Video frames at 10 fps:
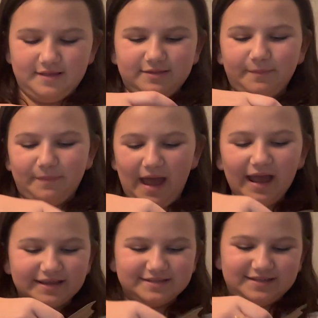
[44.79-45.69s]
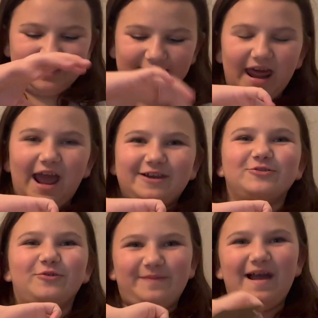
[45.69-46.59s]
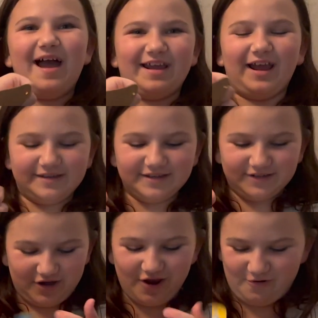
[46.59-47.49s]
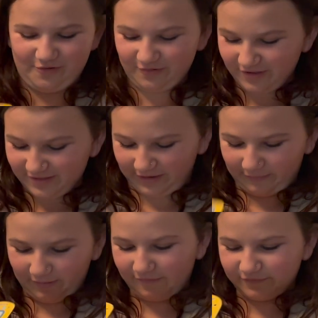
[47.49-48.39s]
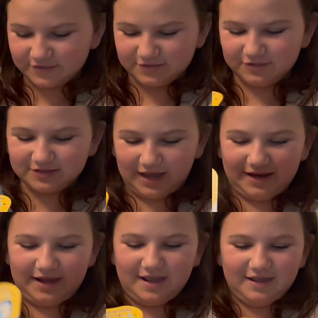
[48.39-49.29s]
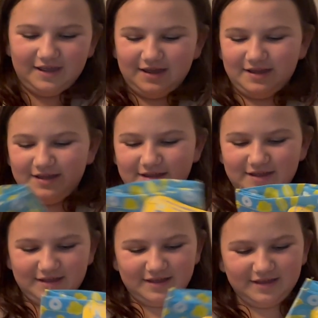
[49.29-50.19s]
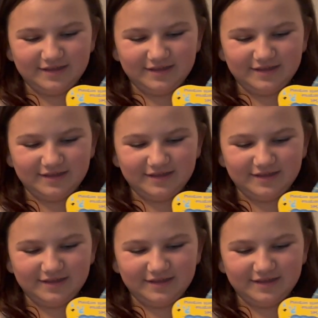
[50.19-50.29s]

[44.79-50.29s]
The bag is like an actual bag. I didn't know. Like when I first looked at it. Like a little lunch bag.